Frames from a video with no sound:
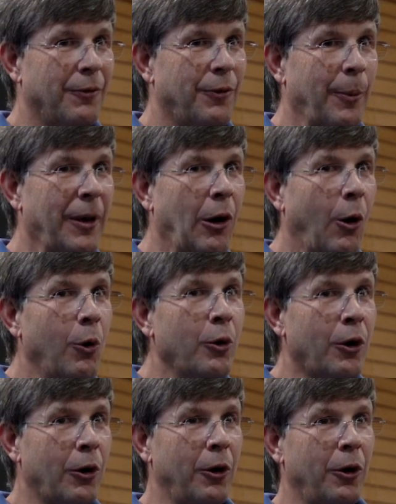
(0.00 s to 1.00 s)
From an
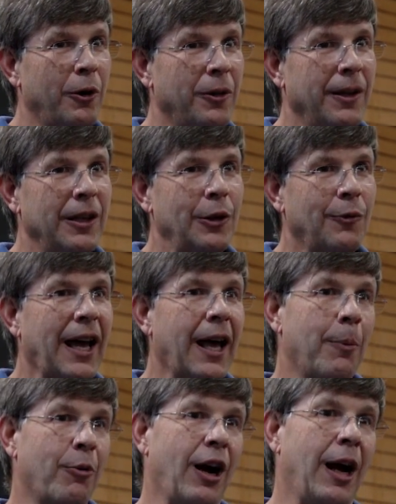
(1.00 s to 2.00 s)
older Earth, you've
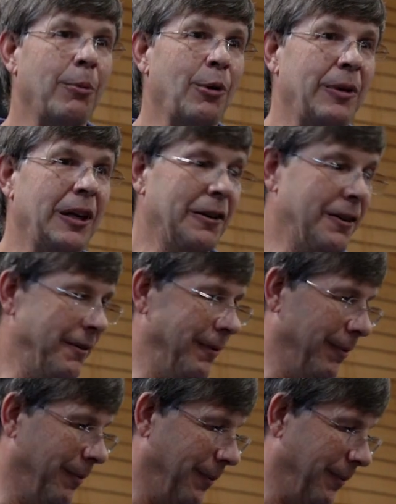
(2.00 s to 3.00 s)
got a problem here.
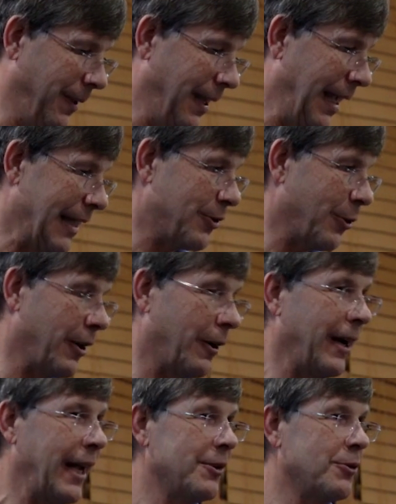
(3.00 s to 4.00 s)
And so
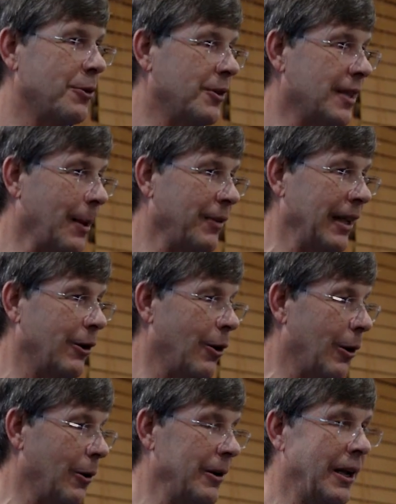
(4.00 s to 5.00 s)
their answer is something
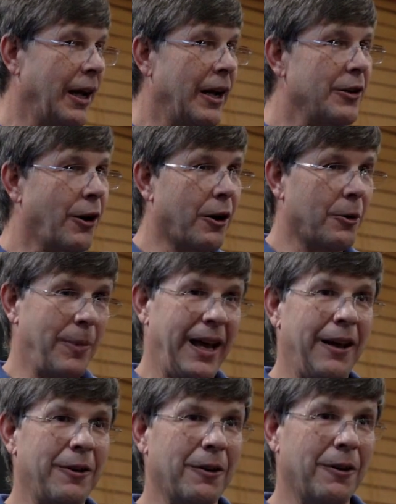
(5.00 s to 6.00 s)
called dark
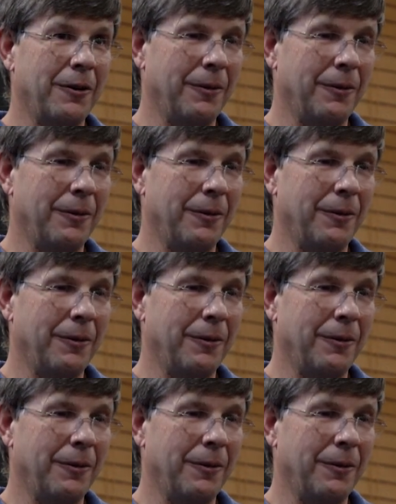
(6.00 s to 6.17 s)
matter.